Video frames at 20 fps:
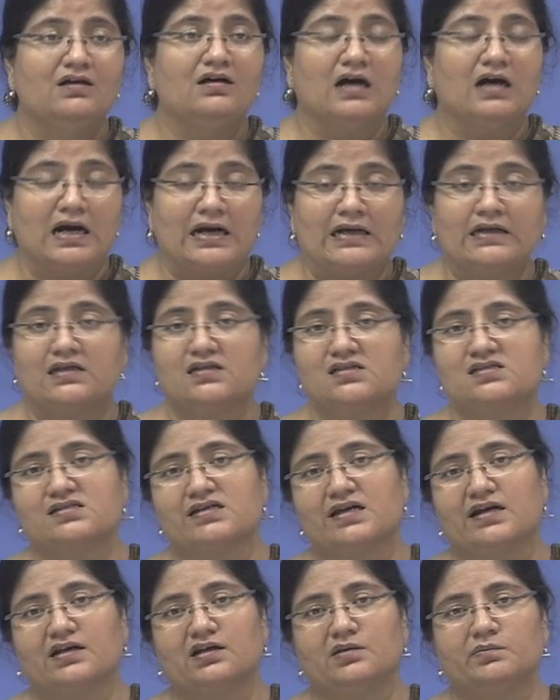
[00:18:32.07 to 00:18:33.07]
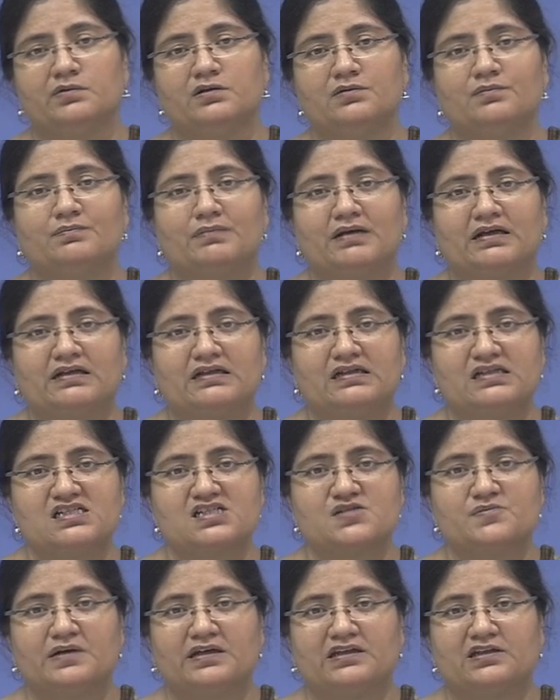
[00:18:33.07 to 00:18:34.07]
understandable at
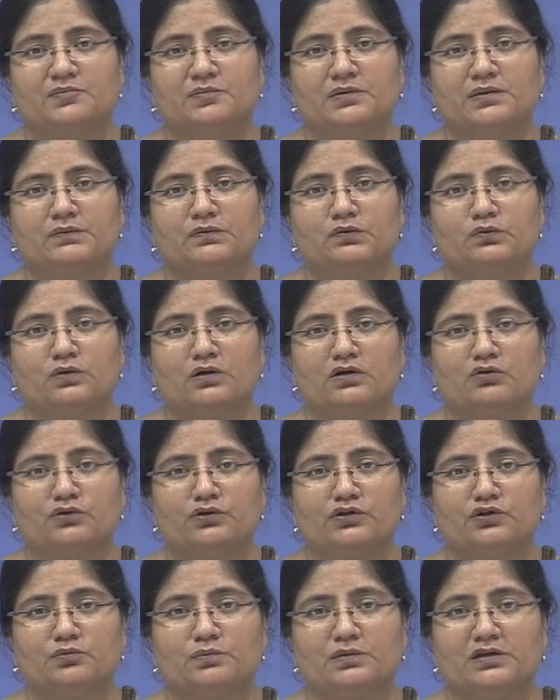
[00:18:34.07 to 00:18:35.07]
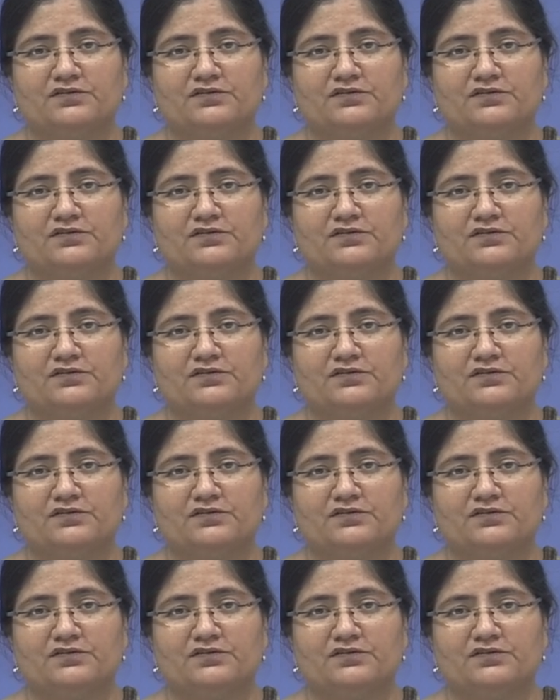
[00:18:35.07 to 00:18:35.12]
least by the people who are going to be